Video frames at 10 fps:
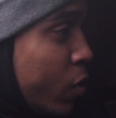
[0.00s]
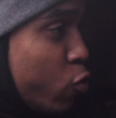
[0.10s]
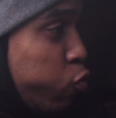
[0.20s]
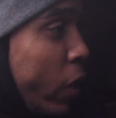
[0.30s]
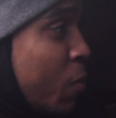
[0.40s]
This
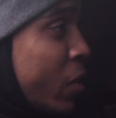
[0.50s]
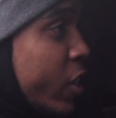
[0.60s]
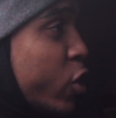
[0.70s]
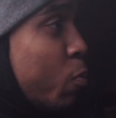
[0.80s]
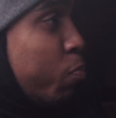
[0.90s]

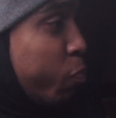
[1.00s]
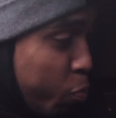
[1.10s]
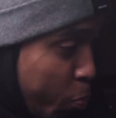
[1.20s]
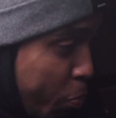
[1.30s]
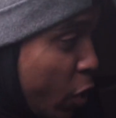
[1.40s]
recommendation
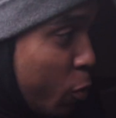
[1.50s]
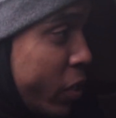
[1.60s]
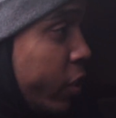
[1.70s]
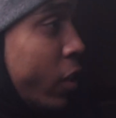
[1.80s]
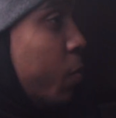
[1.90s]
better be
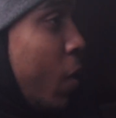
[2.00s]
good.